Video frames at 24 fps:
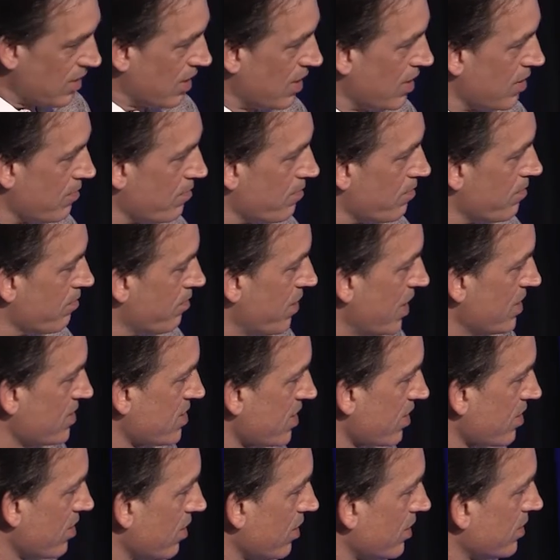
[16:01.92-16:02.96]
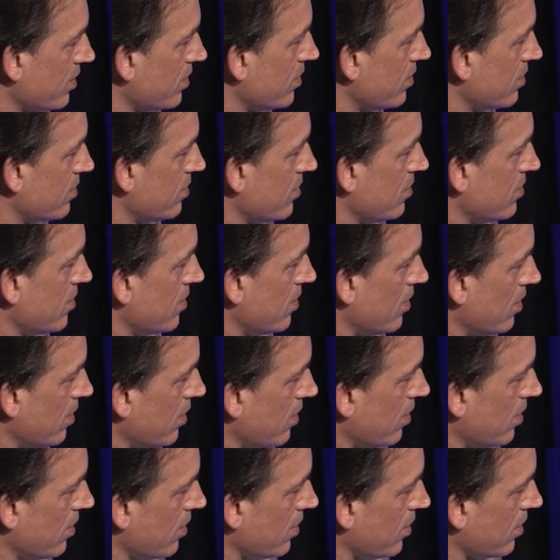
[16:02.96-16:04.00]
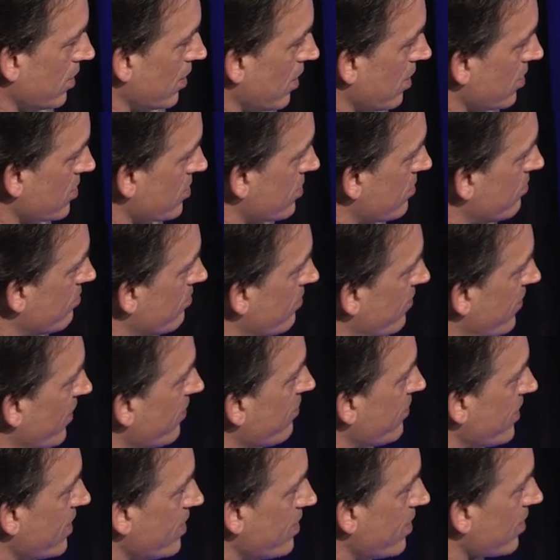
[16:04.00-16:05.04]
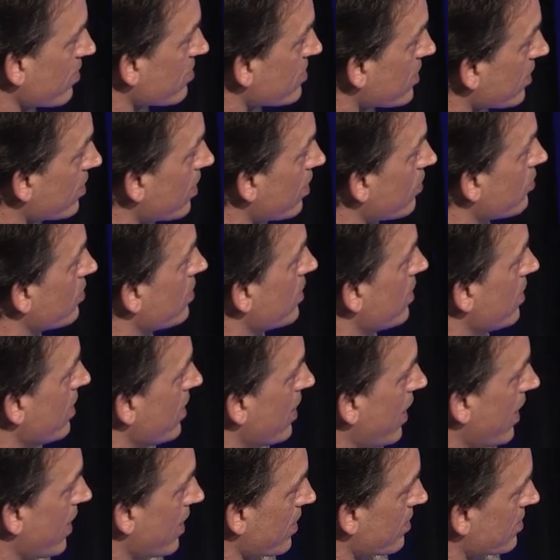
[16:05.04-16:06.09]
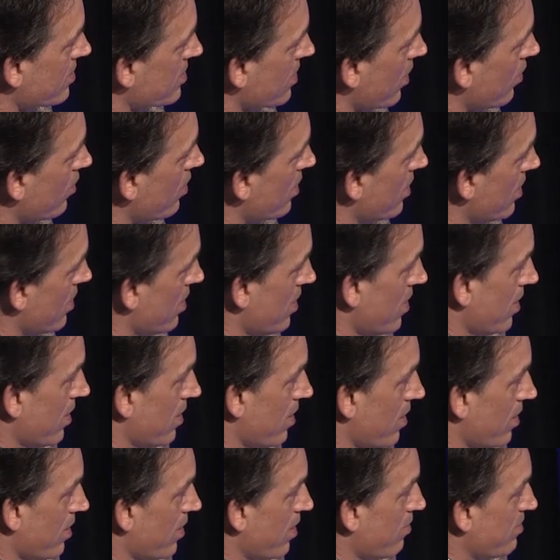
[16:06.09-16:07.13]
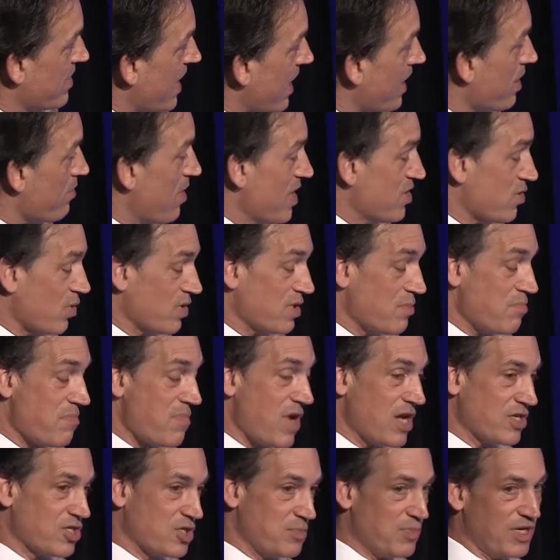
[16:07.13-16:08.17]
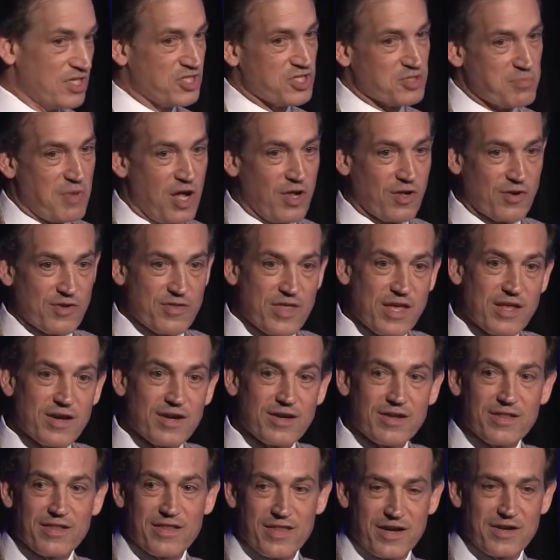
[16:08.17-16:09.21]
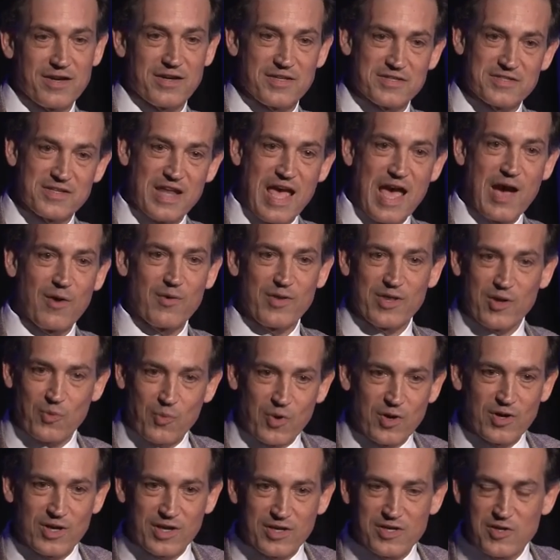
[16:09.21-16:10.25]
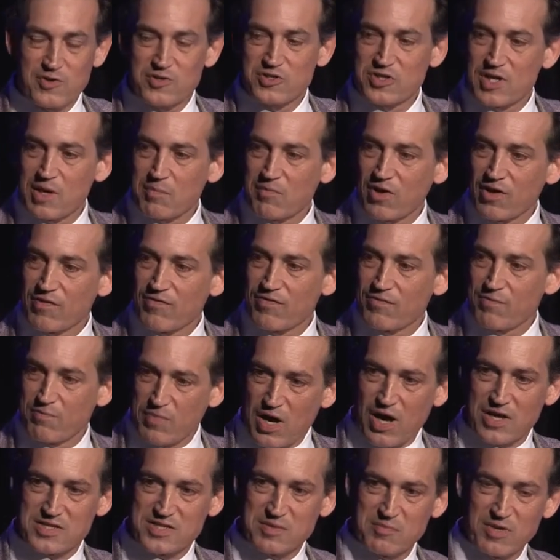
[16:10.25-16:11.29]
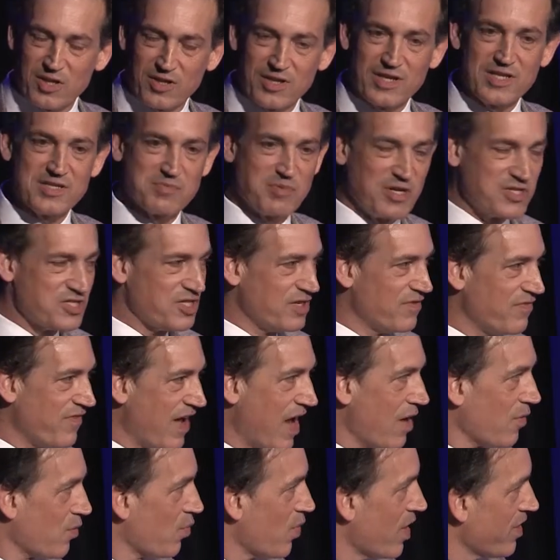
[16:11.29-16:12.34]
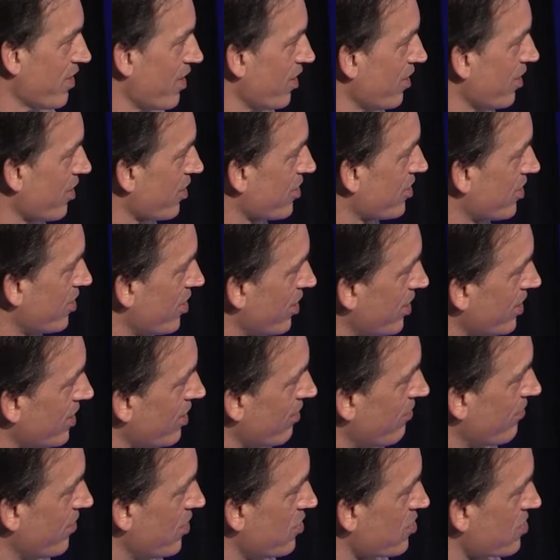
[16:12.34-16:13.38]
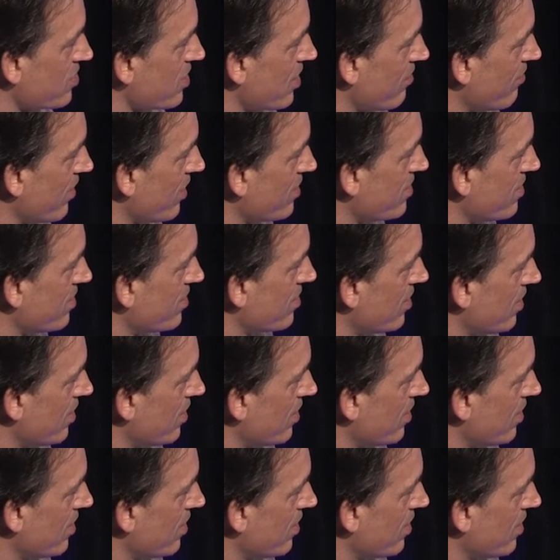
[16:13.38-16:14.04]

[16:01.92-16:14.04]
um, basically gosh, 15 years ago. And so the database was much, much smaller than it, than it is now, and there weren't a huge number of possibilities, but she found one that looked good a fusion of a